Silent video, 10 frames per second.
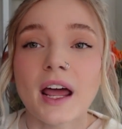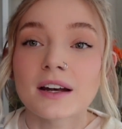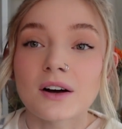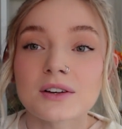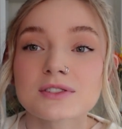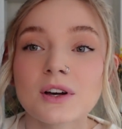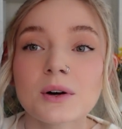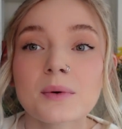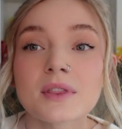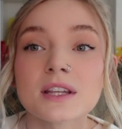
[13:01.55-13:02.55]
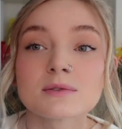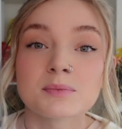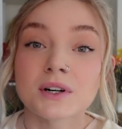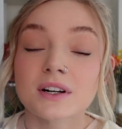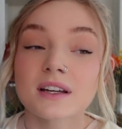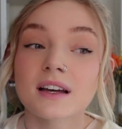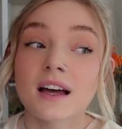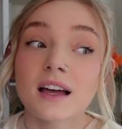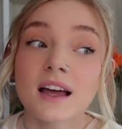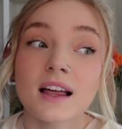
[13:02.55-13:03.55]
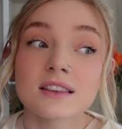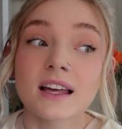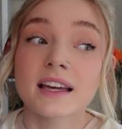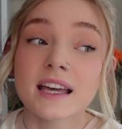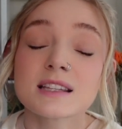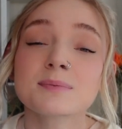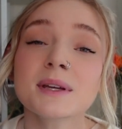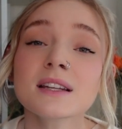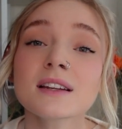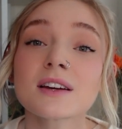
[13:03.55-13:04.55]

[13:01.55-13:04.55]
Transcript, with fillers: And also, this book, like, it's been